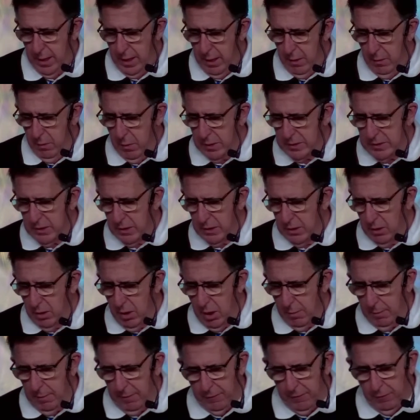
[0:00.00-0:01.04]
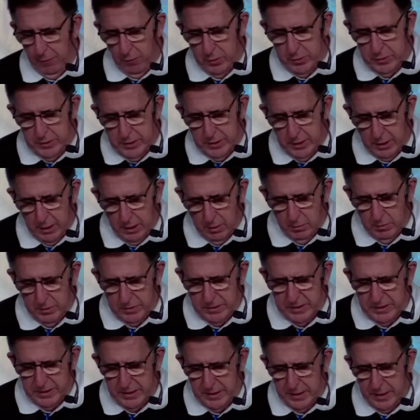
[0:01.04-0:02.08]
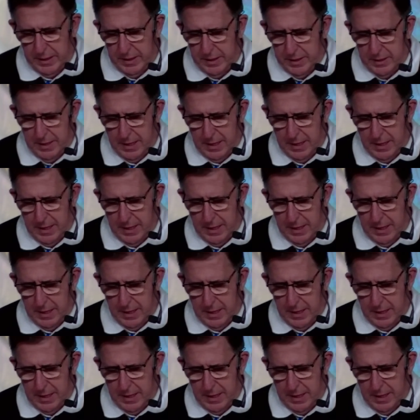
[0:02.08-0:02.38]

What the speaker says: It wasn't long before Daryl was sitting